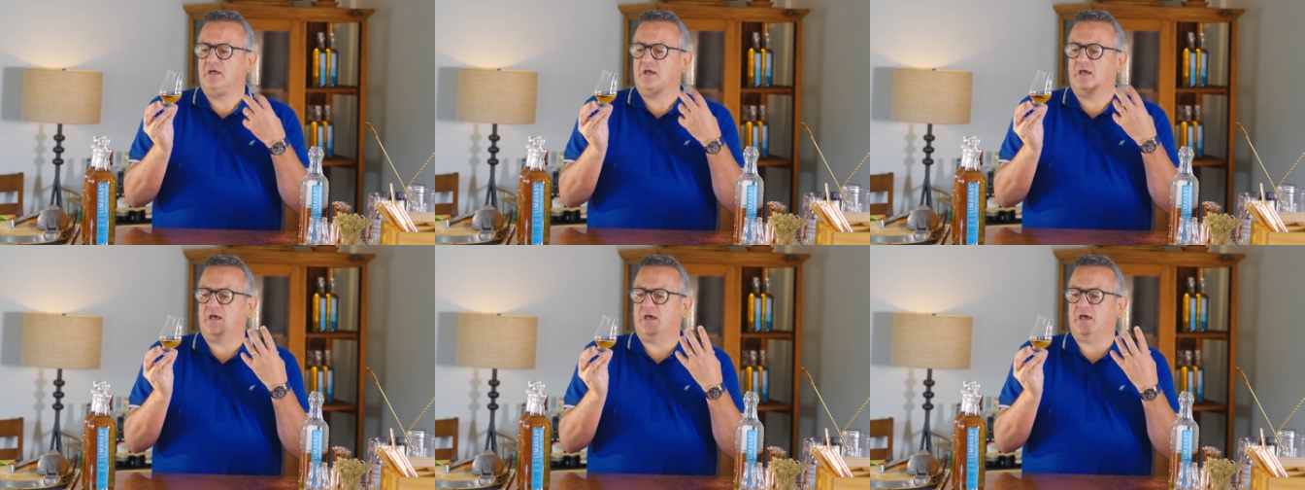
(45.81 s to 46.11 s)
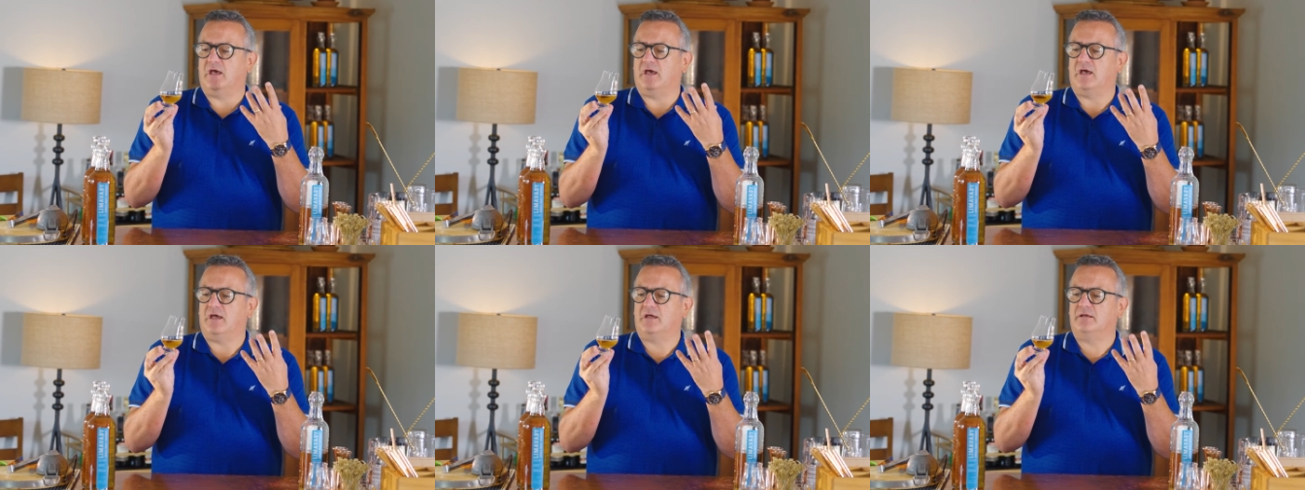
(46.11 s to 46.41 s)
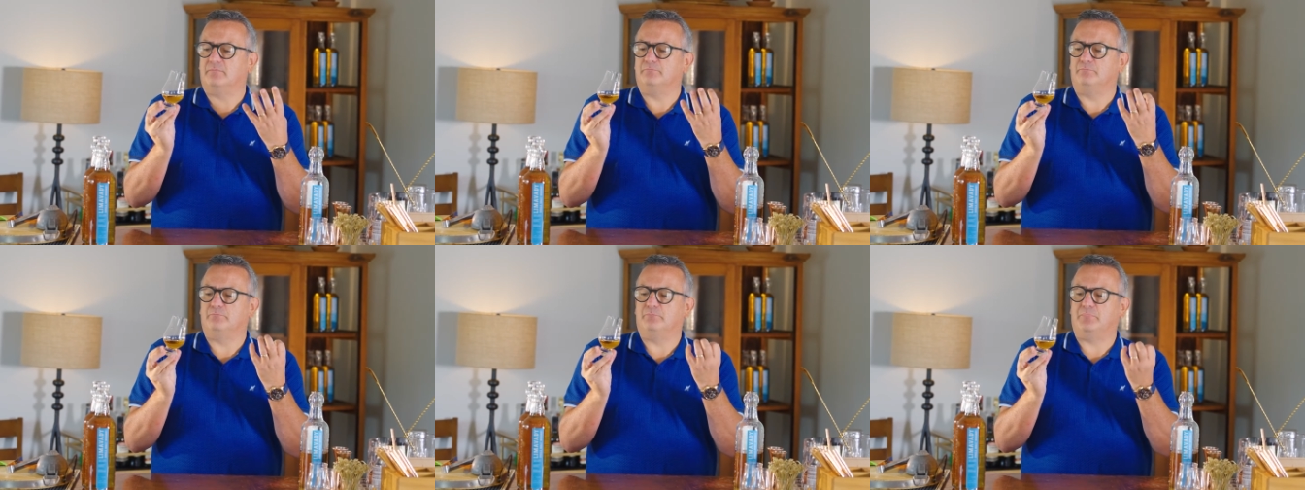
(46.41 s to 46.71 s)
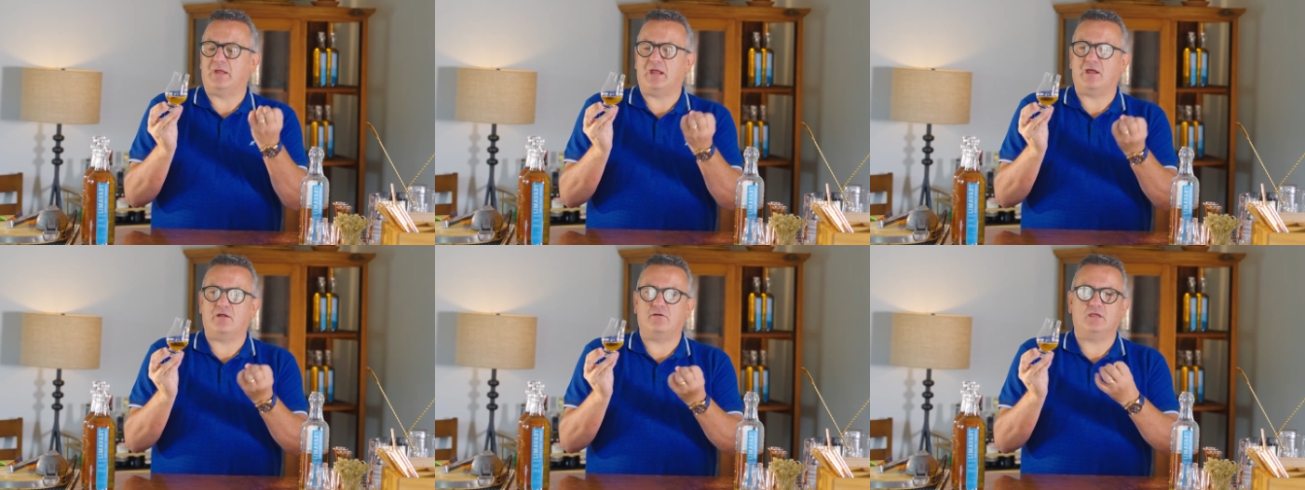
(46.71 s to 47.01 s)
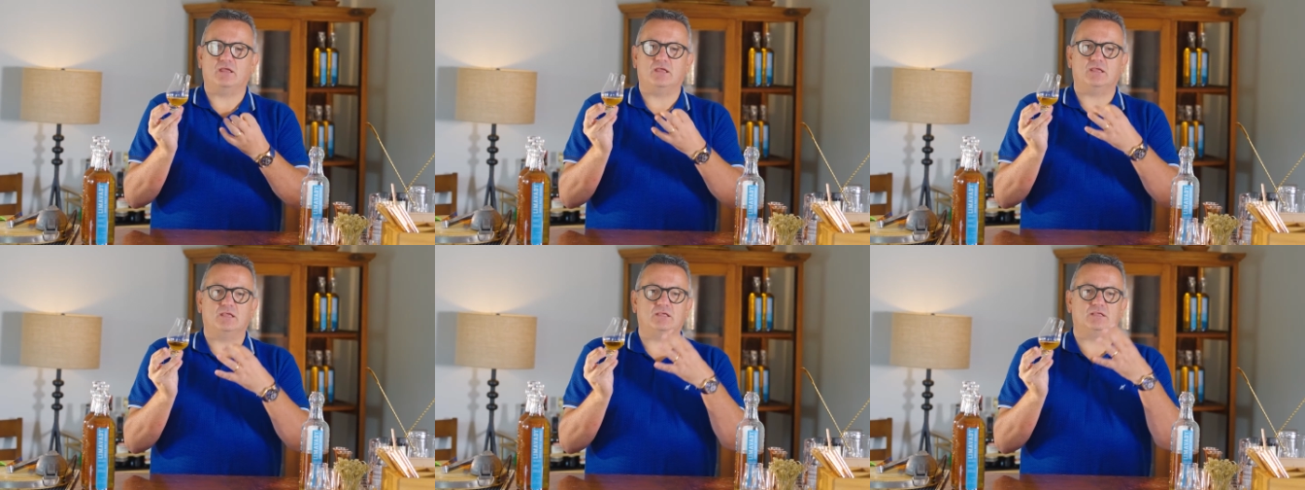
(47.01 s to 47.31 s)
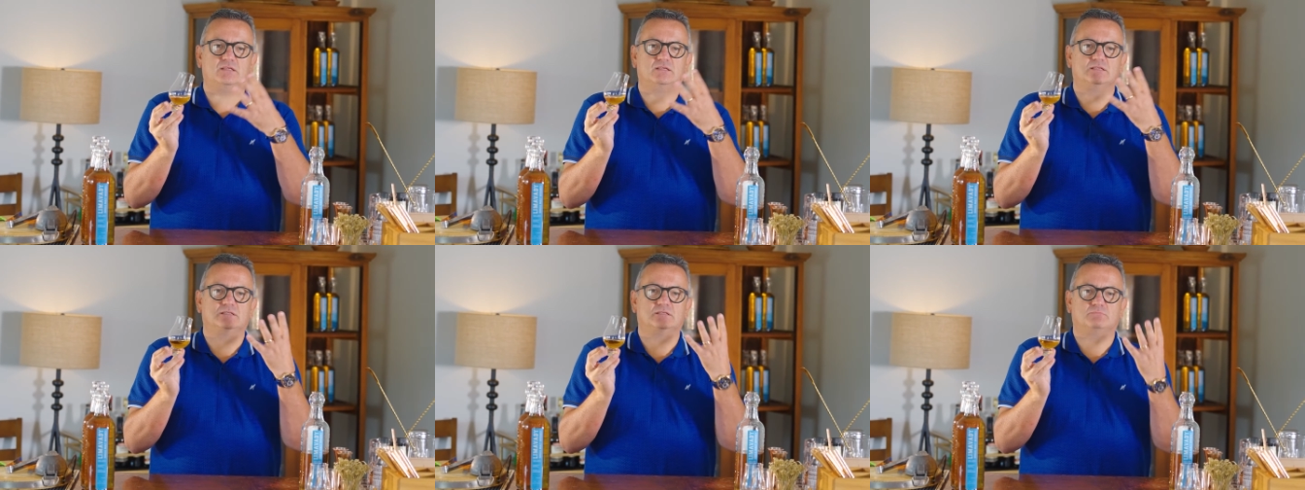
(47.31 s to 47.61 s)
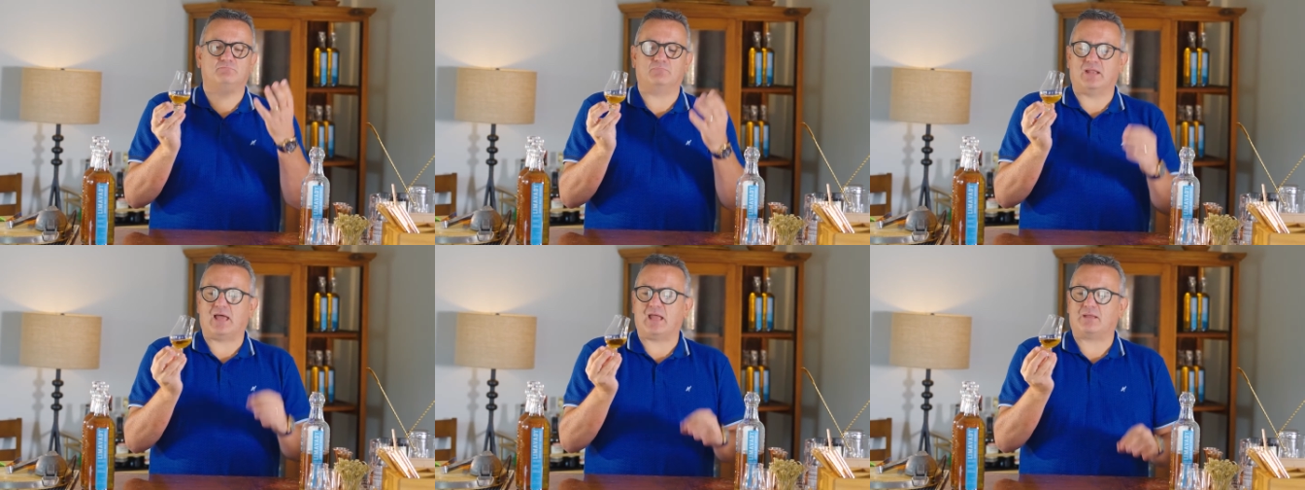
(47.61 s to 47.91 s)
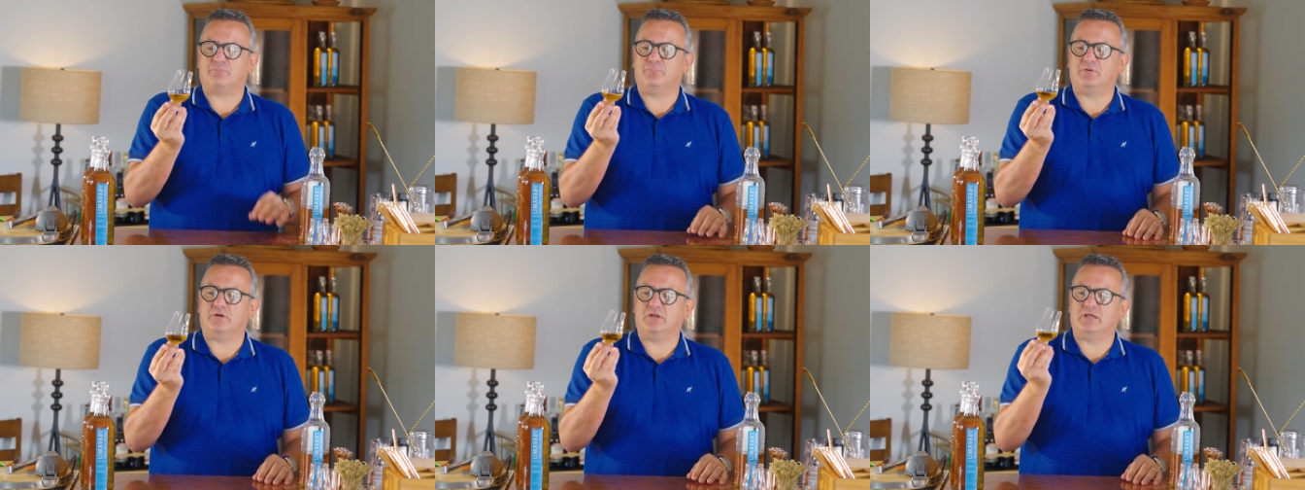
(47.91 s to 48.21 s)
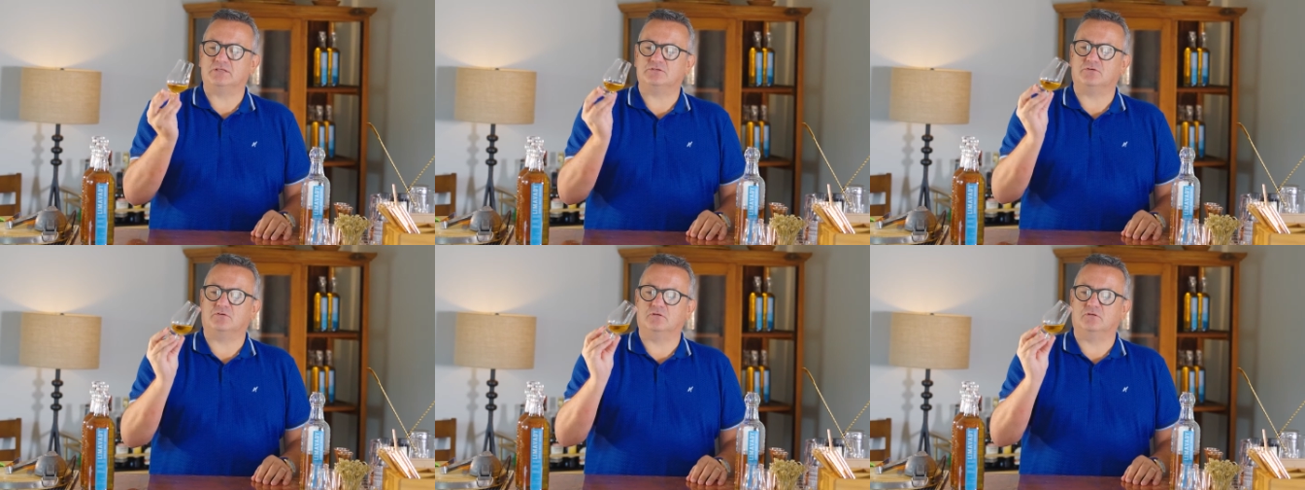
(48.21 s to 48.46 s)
uh, berries, blackberries,